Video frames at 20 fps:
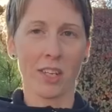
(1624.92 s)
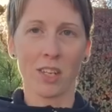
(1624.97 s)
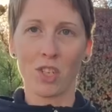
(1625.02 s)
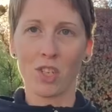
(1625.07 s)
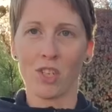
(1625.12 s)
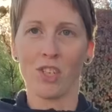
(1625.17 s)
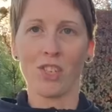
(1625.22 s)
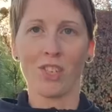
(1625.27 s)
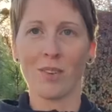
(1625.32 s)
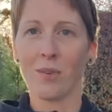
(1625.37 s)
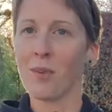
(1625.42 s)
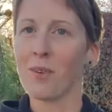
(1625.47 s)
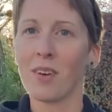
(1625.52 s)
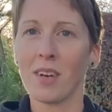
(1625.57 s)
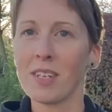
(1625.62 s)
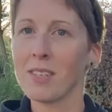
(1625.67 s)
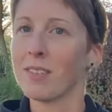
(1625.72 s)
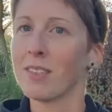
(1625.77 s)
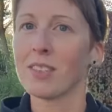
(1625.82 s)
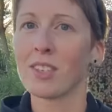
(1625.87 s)
Like, she is
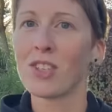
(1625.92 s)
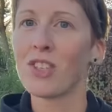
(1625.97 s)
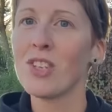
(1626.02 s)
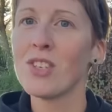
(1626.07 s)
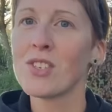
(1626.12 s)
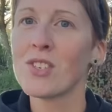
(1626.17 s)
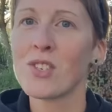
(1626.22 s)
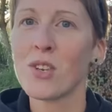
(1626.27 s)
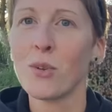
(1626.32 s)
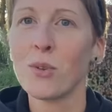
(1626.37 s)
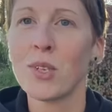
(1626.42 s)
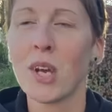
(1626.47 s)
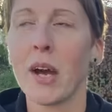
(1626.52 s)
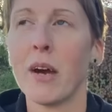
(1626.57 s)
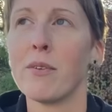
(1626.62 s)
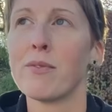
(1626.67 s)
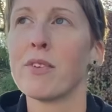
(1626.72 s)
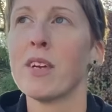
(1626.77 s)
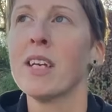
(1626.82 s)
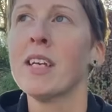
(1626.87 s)
so
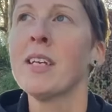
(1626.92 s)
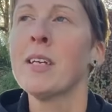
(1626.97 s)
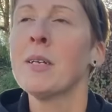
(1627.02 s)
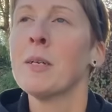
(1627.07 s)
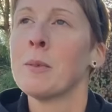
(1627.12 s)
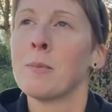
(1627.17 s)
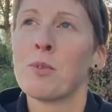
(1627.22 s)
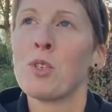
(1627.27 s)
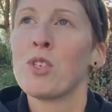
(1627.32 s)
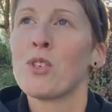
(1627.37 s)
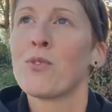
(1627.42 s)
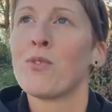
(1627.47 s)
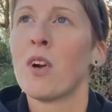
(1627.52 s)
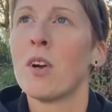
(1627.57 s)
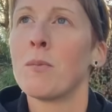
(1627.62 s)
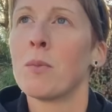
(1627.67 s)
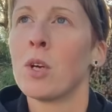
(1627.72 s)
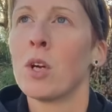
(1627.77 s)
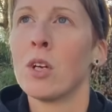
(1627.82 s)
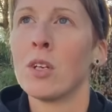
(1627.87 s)
tough. She's a
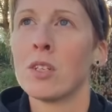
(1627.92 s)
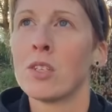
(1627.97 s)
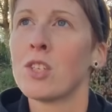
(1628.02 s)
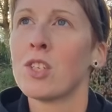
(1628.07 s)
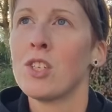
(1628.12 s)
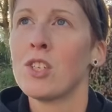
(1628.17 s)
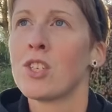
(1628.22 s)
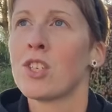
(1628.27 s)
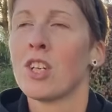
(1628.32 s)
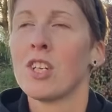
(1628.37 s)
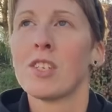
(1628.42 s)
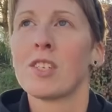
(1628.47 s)
farm girl and she's